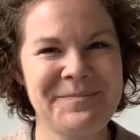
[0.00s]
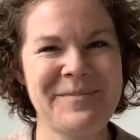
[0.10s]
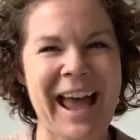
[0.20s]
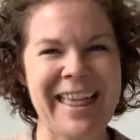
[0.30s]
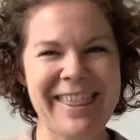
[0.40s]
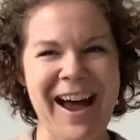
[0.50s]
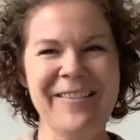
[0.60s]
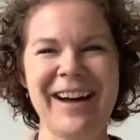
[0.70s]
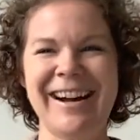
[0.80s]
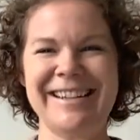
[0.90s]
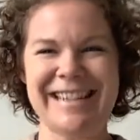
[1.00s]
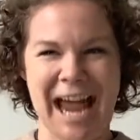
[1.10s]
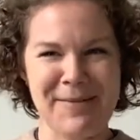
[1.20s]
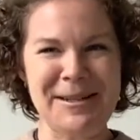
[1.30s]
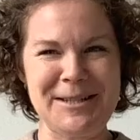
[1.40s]
I thought our
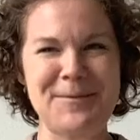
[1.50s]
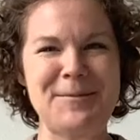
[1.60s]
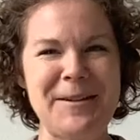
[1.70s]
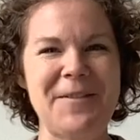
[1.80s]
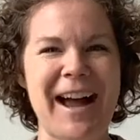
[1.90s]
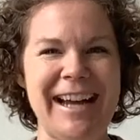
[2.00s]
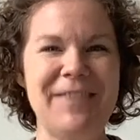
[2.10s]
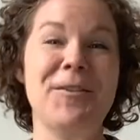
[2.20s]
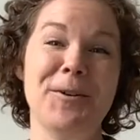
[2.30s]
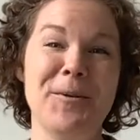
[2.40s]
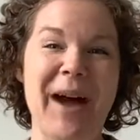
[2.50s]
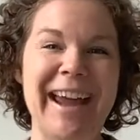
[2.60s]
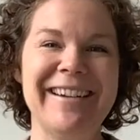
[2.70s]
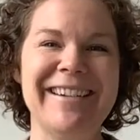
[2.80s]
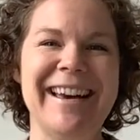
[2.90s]
tablets would be fine for a
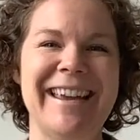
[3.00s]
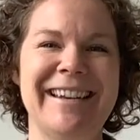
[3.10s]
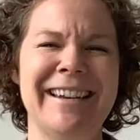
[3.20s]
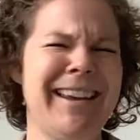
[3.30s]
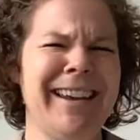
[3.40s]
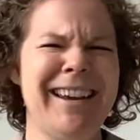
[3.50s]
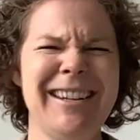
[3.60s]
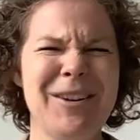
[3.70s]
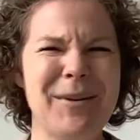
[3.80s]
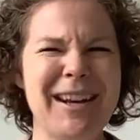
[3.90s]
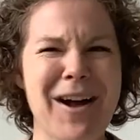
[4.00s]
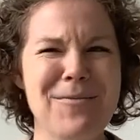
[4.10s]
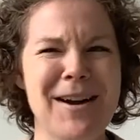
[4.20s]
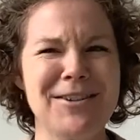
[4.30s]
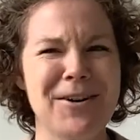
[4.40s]
while, and we can all
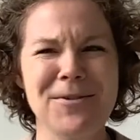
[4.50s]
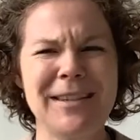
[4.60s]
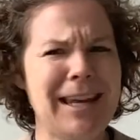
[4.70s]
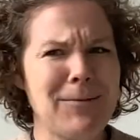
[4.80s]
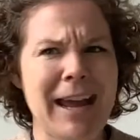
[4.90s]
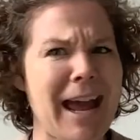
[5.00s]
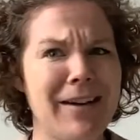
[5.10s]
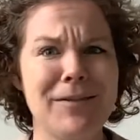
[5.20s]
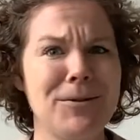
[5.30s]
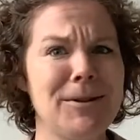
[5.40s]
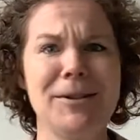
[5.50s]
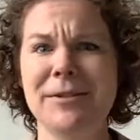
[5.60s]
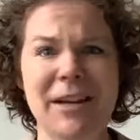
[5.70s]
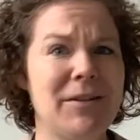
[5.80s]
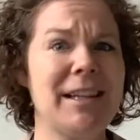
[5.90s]
watch our own thing. We have
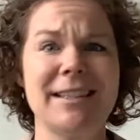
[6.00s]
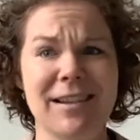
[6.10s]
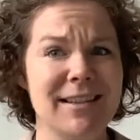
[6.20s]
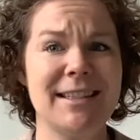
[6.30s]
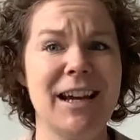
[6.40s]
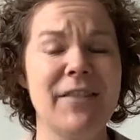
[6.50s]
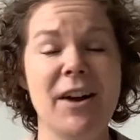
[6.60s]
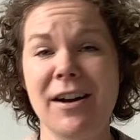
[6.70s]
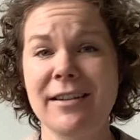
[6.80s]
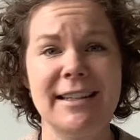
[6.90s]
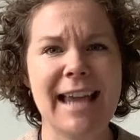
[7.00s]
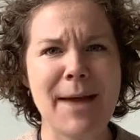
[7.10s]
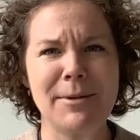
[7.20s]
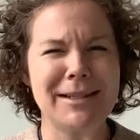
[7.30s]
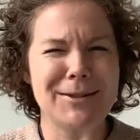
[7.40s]
Hulu, Netflix, all the stuff on the
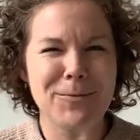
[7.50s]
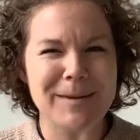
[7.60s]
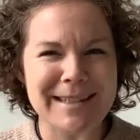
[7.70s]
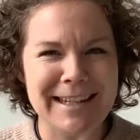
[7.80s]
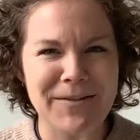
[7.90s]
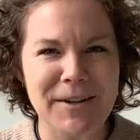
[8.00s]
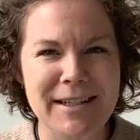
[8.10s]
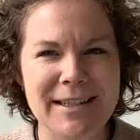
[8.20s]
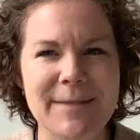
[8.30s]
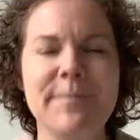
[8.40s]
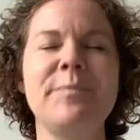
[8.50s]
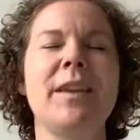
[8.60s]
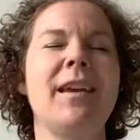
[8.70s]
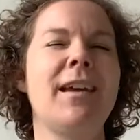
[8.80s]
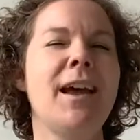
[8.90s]
tablet, so what's the difference?
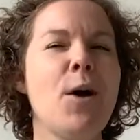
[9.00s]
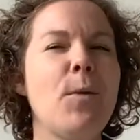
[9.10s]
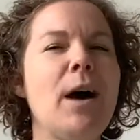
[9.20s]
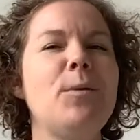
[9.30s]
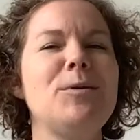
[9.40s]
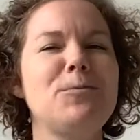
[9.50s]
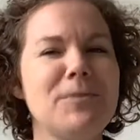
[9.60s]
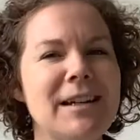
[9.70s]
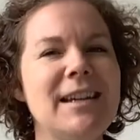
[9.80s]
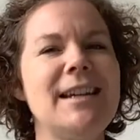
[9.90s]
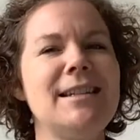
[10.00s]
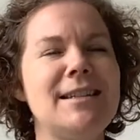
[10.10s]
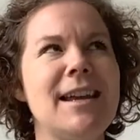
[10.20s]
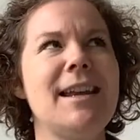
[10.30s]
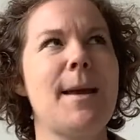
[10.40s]
Well, we really
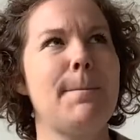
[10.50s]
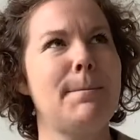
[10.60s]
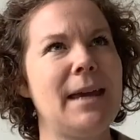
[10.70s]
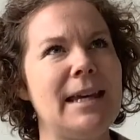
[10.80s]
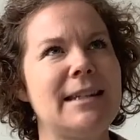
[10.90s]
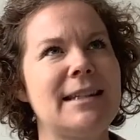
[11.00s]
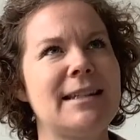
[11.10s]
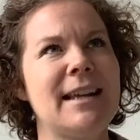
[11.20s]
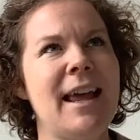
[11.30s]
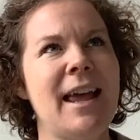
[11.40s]
did miss